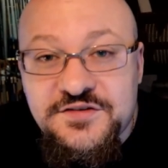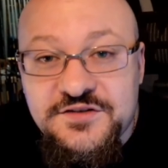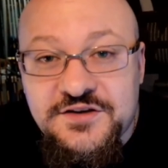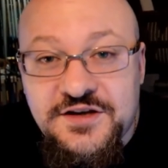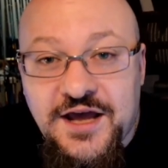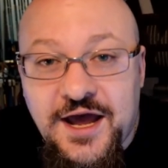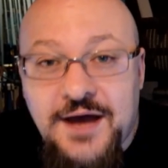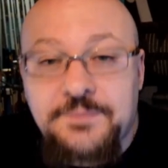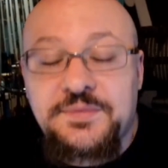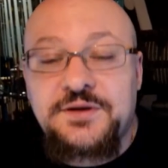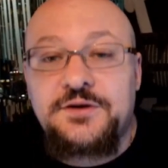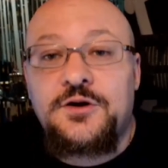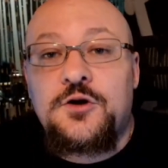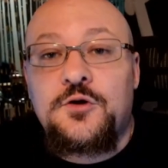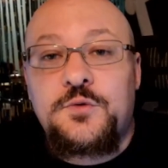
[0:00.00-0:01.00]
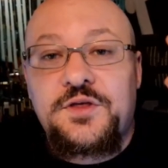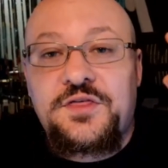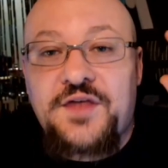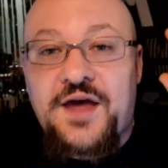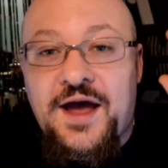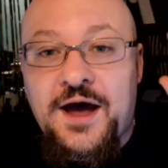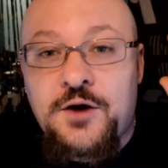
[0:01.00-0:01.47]
could happen
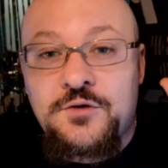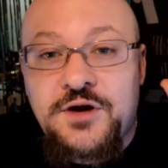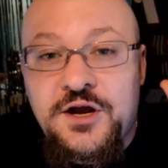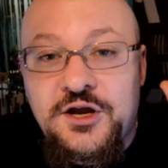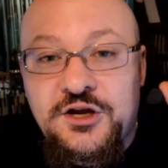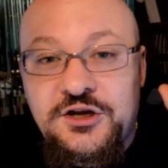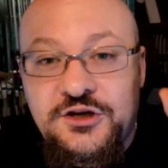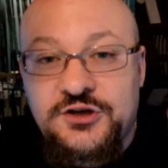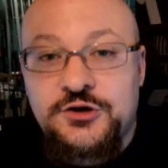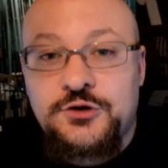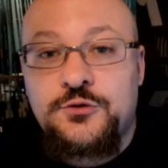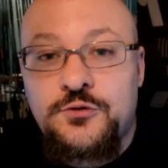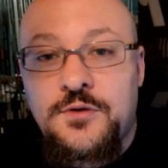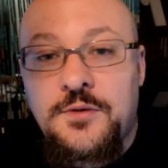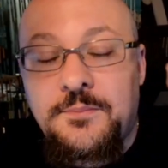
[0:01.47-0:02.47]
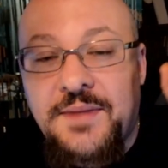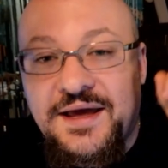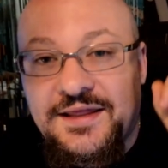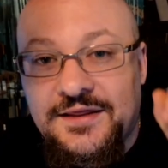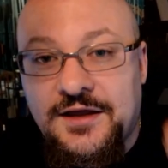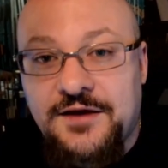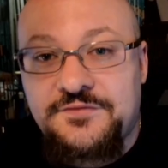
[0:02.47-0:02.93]
without you, my
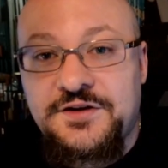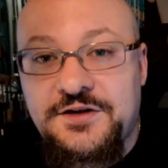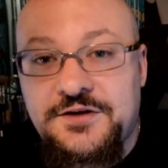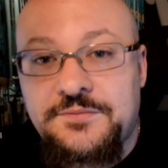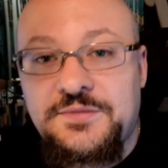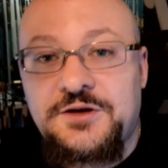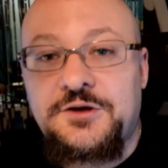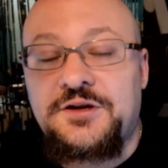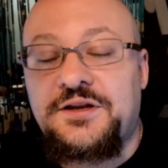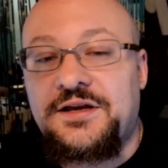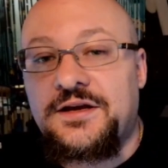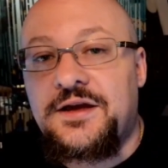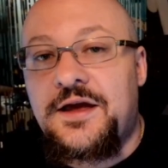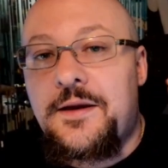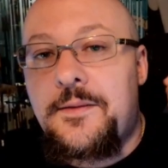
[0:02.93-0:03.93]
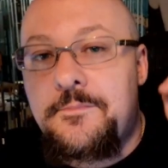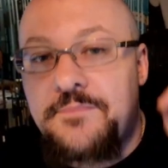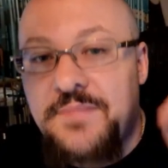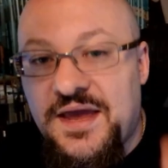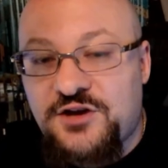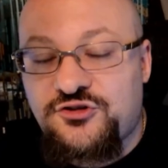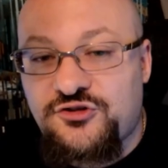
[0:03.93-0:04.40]
loving community.
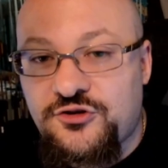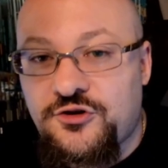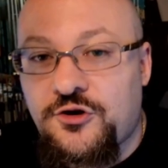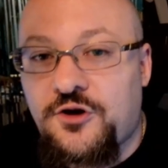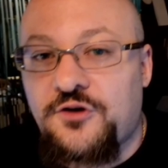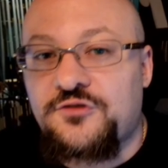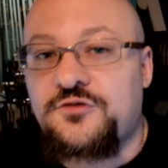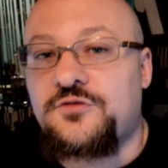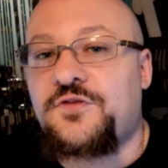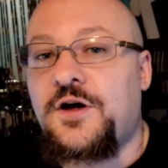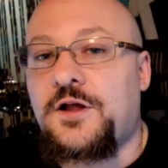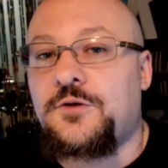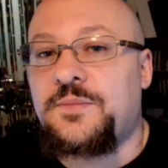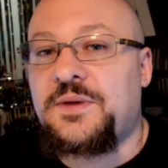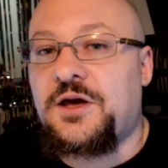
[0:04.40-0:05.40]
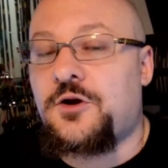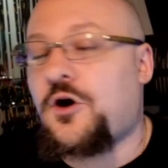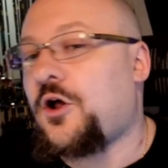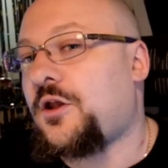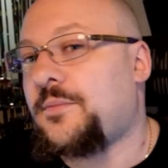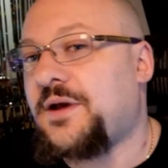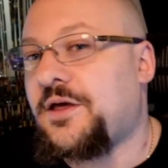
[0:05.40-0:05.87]
Make sure to also follow me on all
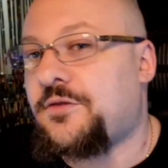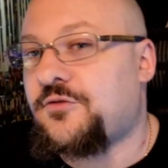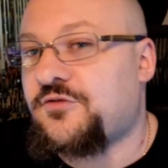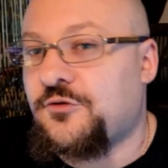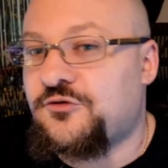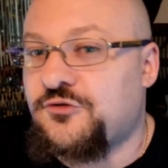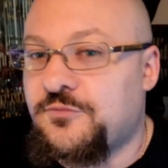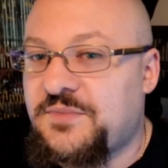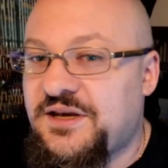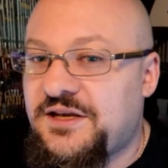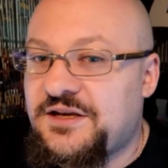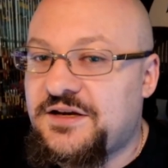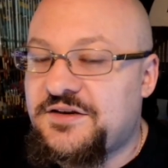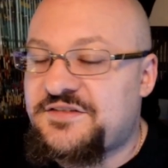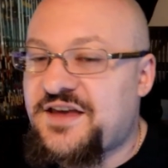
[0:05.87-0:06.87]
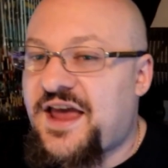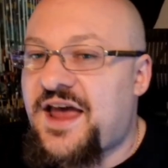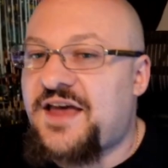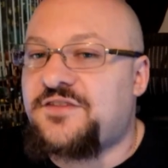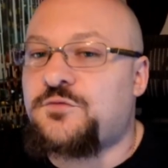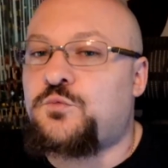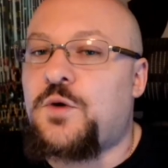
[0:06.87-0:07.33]
of my other social medias,
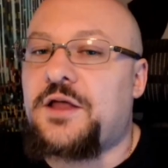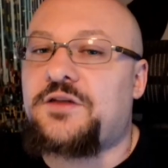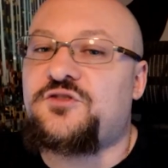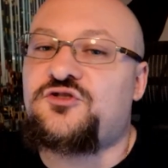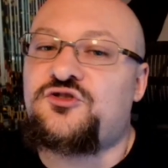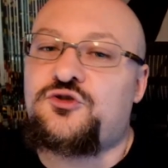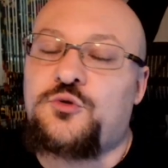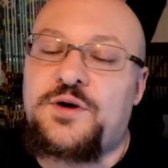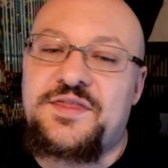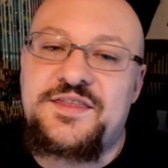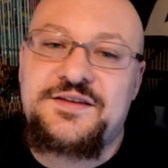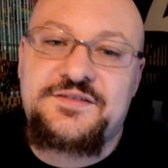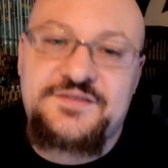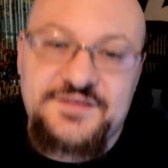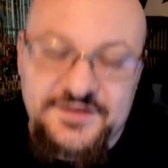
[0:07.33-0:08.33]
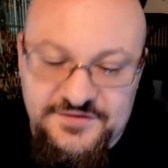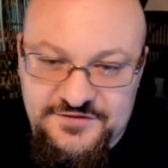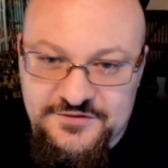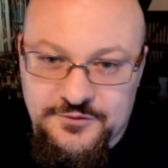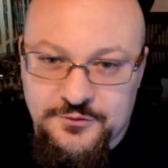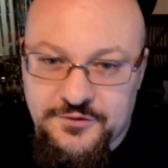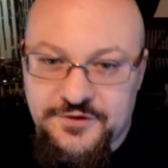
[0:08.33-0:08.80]
as well as join the
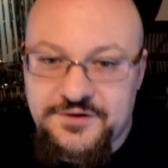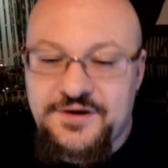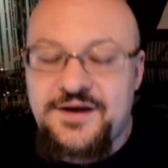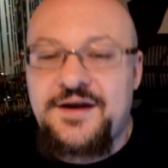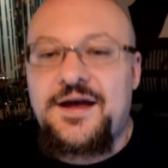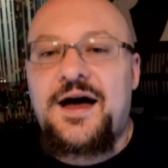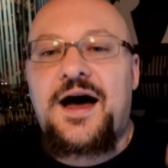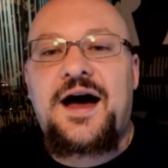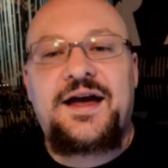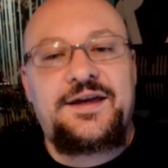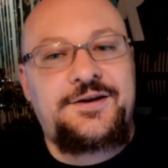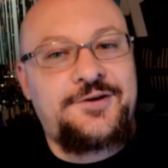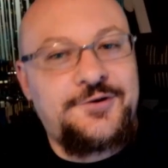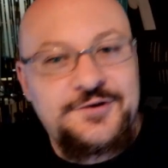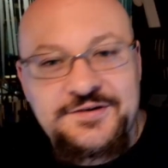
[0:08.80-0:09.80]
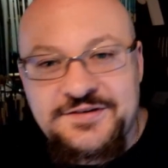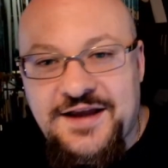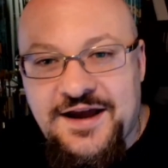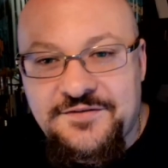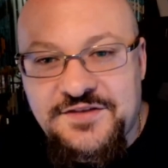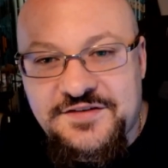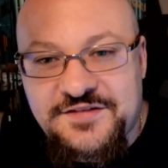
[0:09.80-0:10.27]
Discord. I couldn't
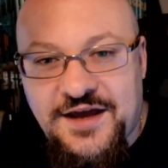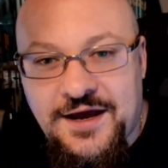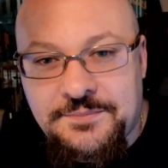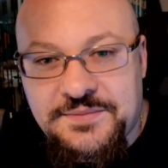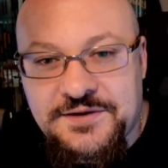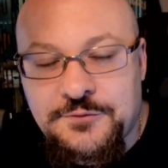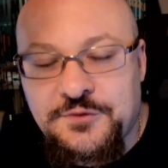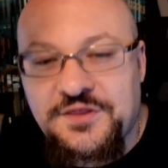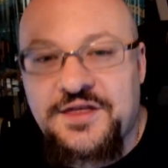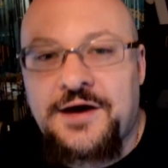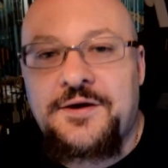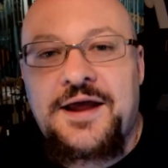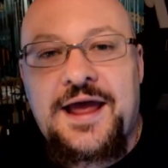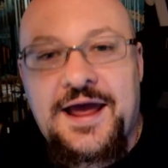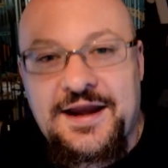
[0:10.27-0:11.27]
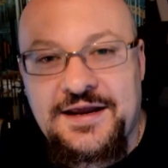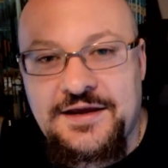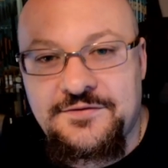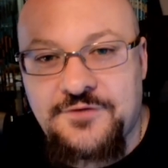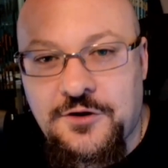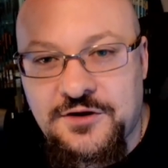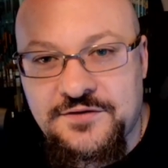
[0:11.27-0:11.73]
have this happen without any of
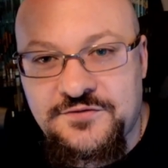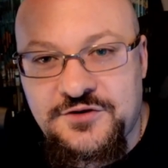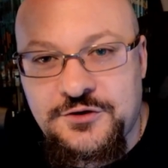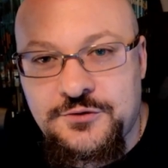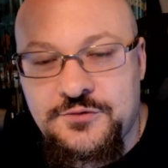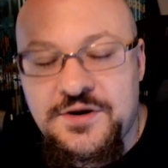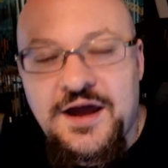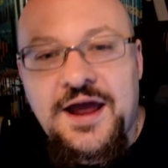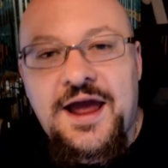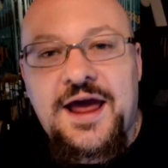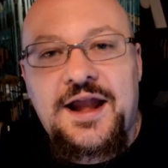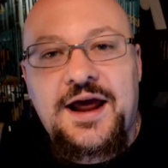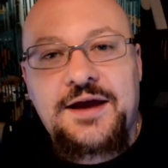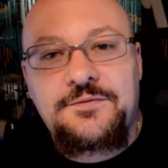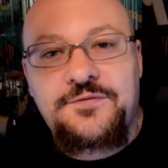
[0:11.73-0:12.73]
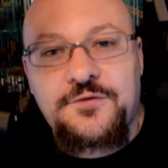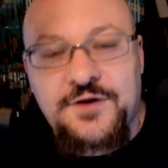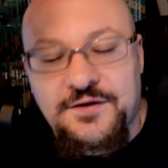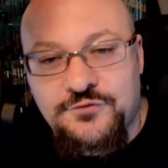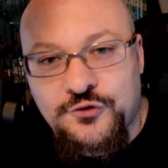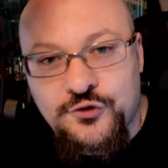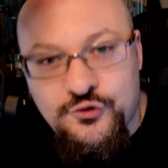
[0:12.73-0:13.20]
all of you, and I am
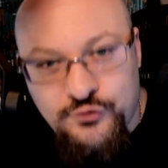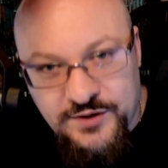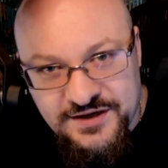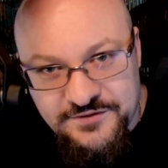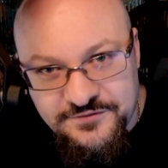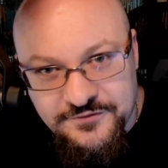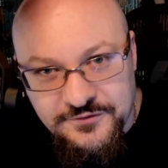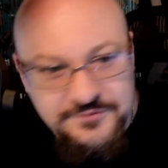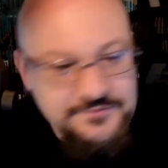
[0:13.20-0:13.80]
forever grateful.